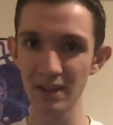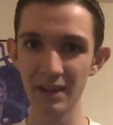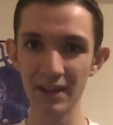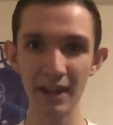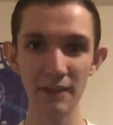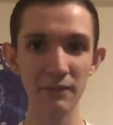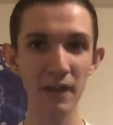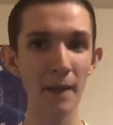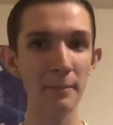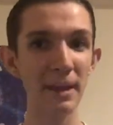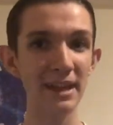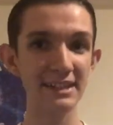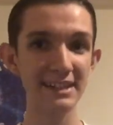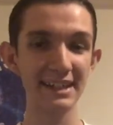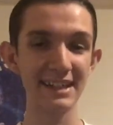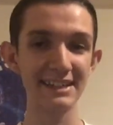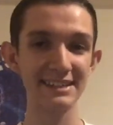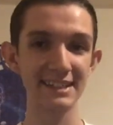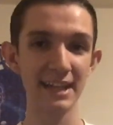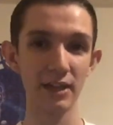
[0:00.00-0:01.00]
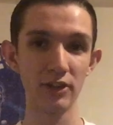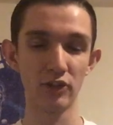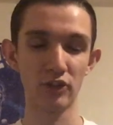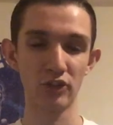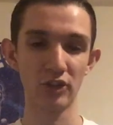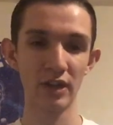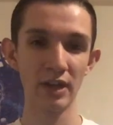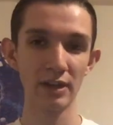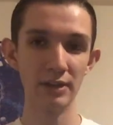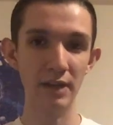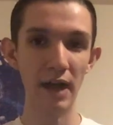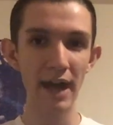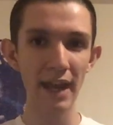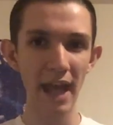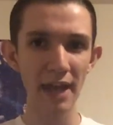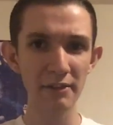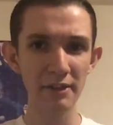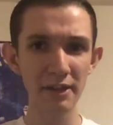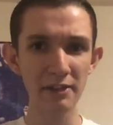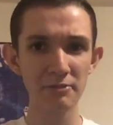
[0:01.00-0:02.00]
If that makes any sense. Not
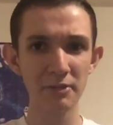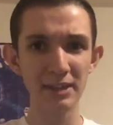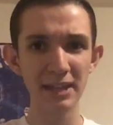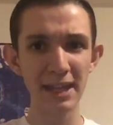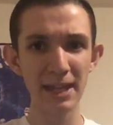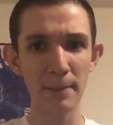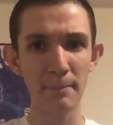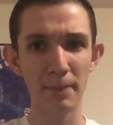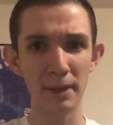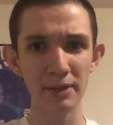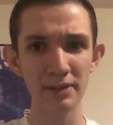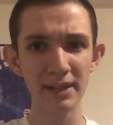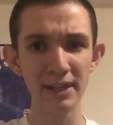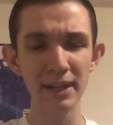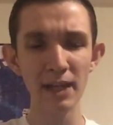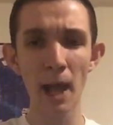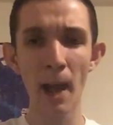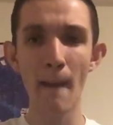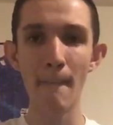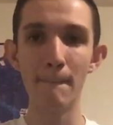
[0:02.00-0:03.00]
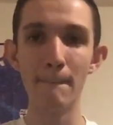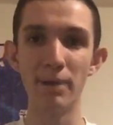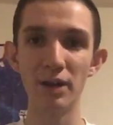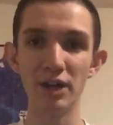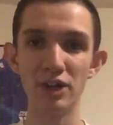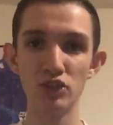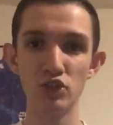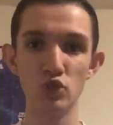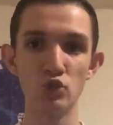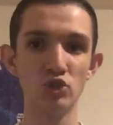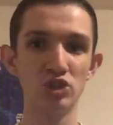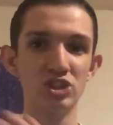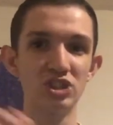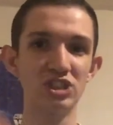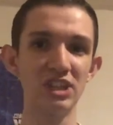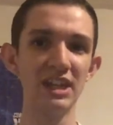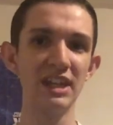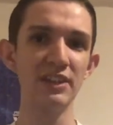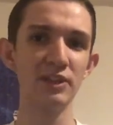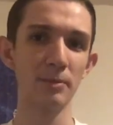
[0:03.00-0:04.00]
having a relatability, but you
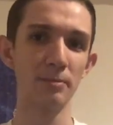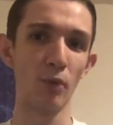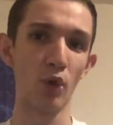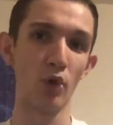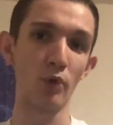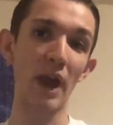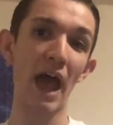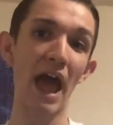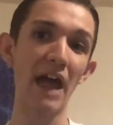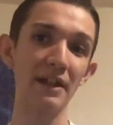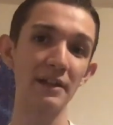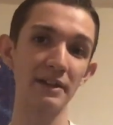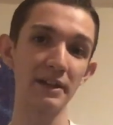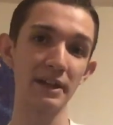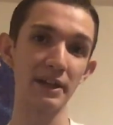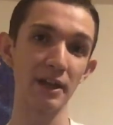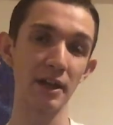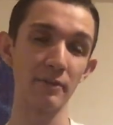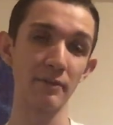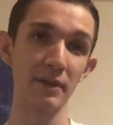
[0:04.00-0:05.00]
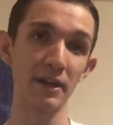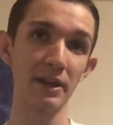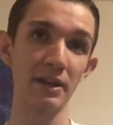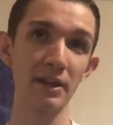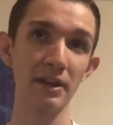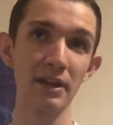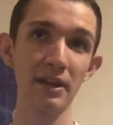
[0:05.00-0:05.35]
see the morality of it.